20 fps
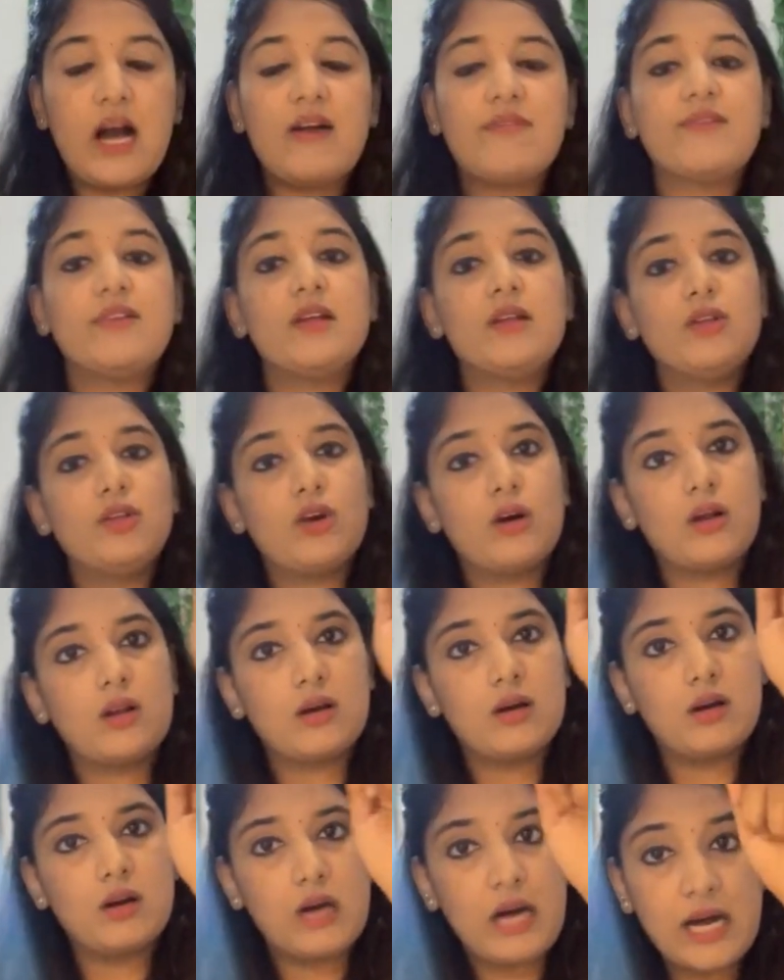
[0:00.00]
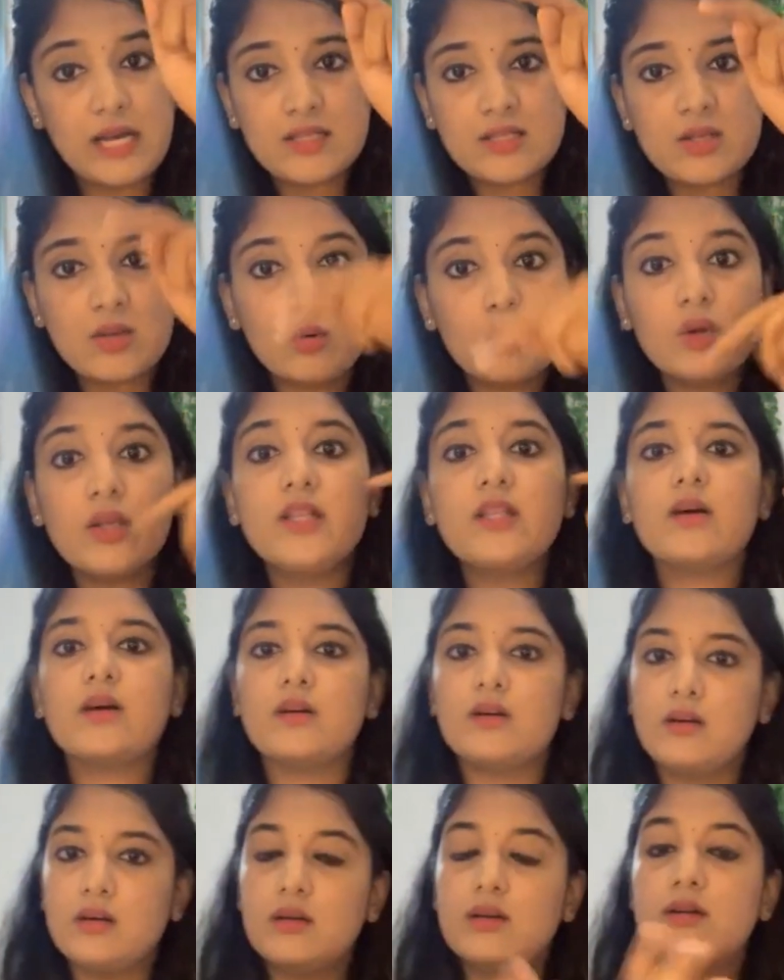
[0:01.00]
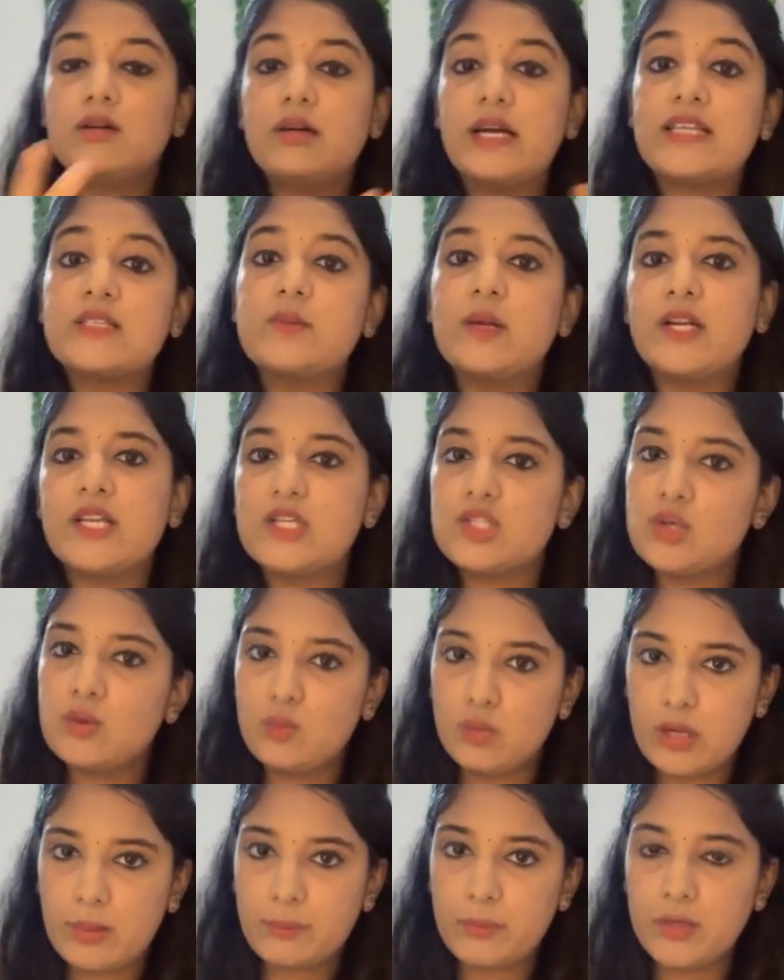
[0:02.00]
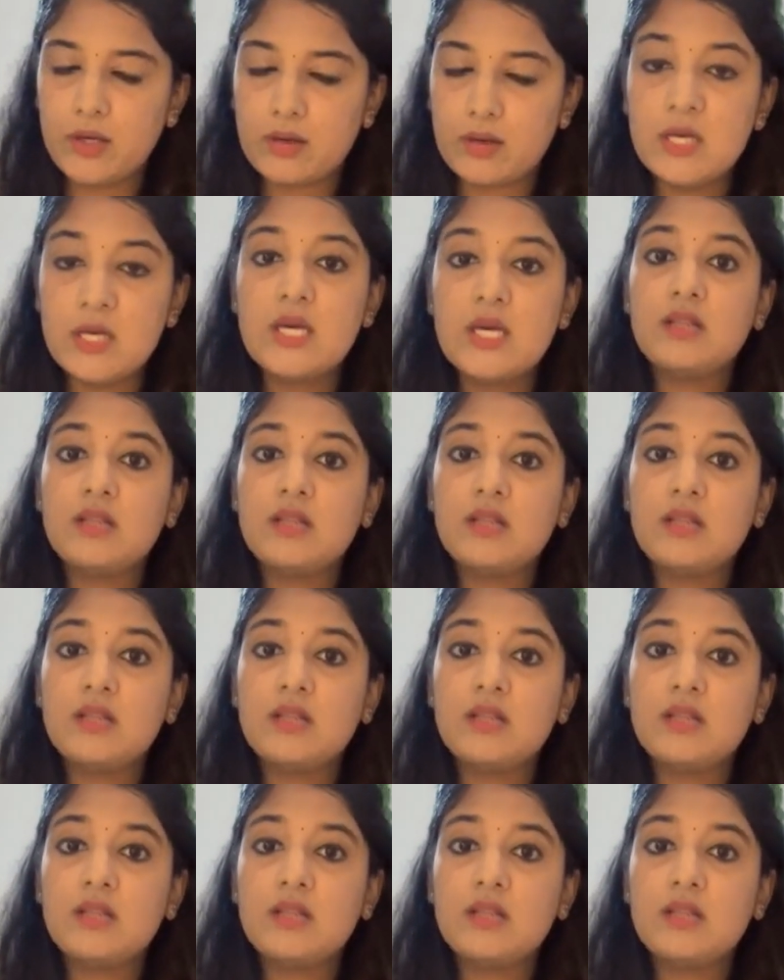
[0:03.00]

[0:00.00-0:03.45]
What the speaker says: After your answer only the explanation would appear.